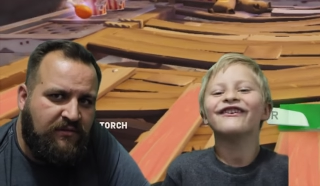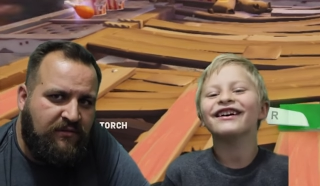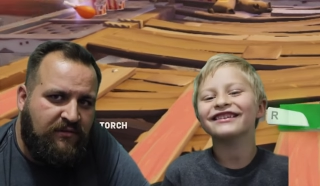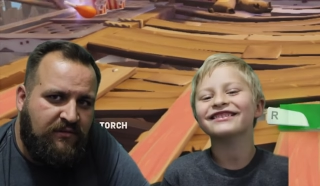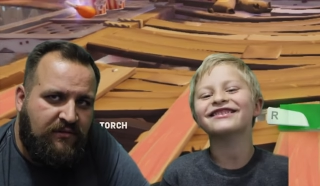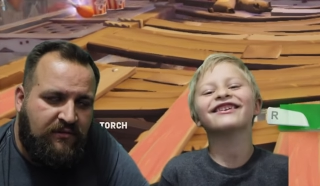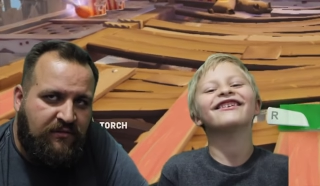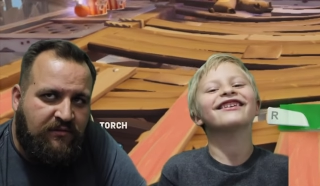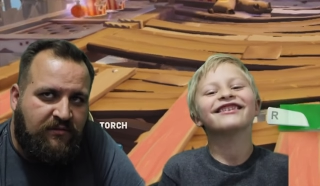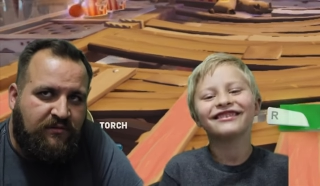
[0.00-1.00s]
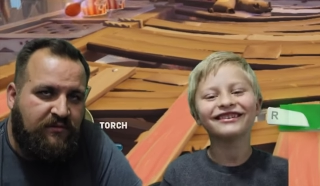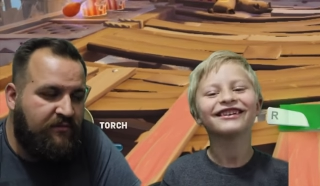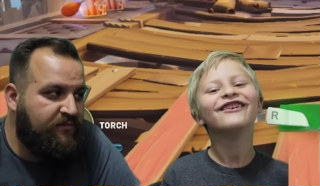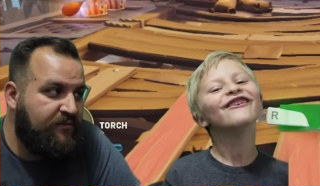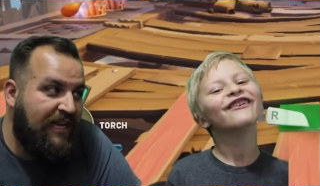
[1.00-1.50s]
Speaker 1: Wish you.
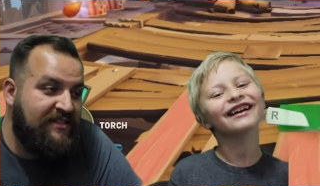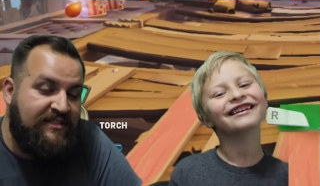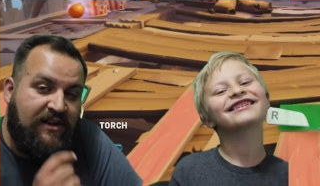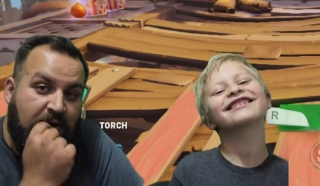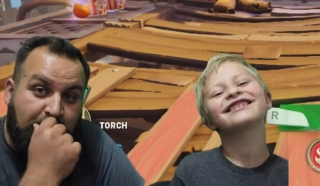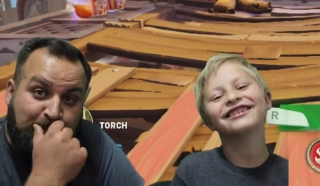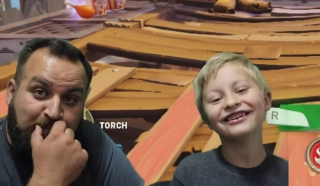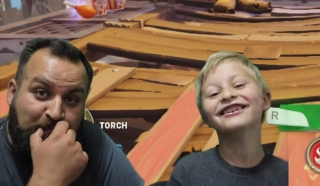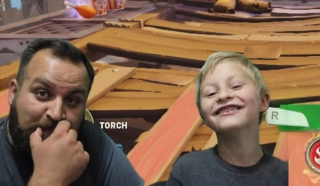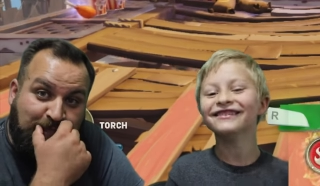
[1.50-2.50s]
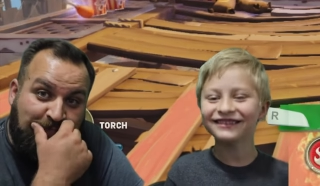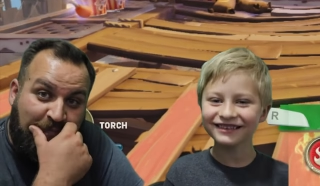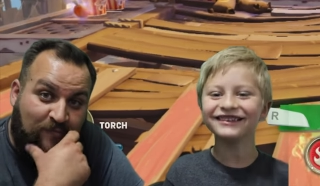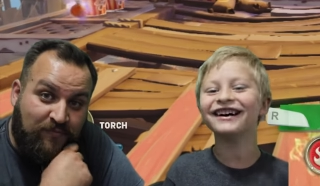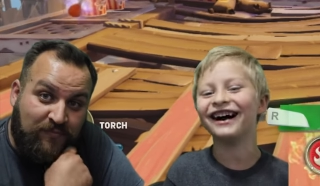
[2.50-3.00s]
Speaker 2: How does it start? Too
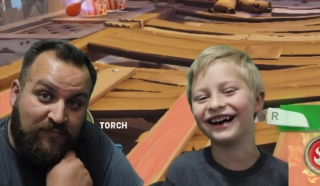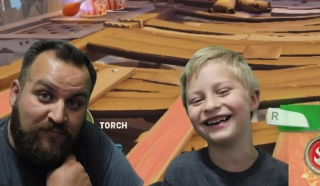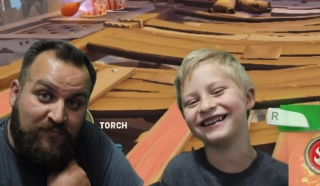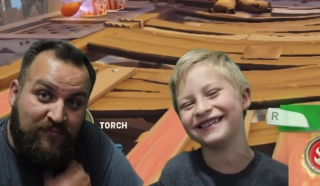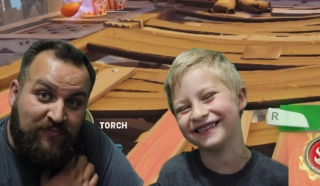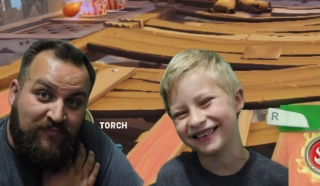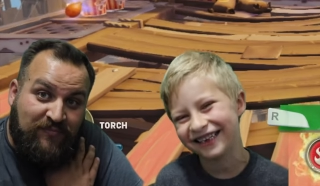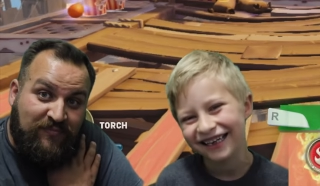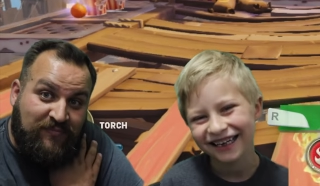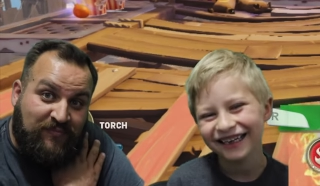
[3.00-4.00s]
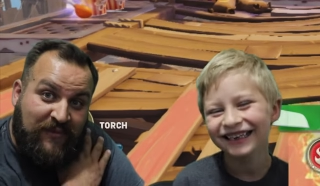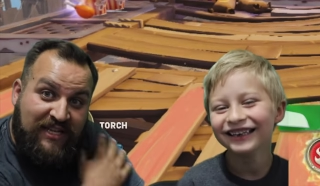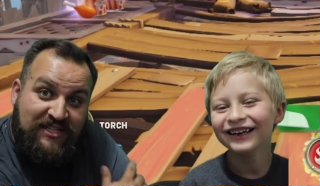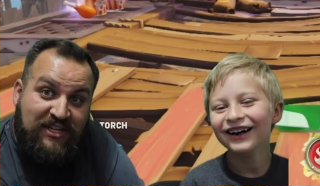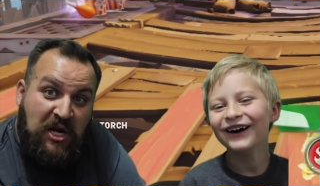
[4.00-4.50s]
Speaker 1: you had.
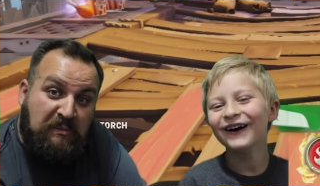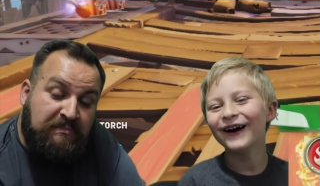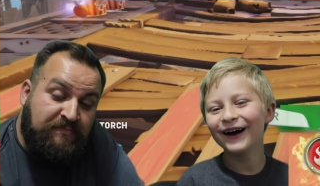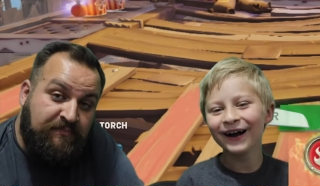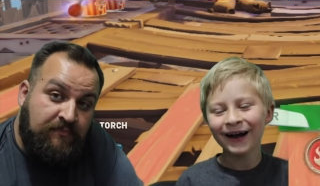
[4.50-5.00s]
Speaker 2: How's it start?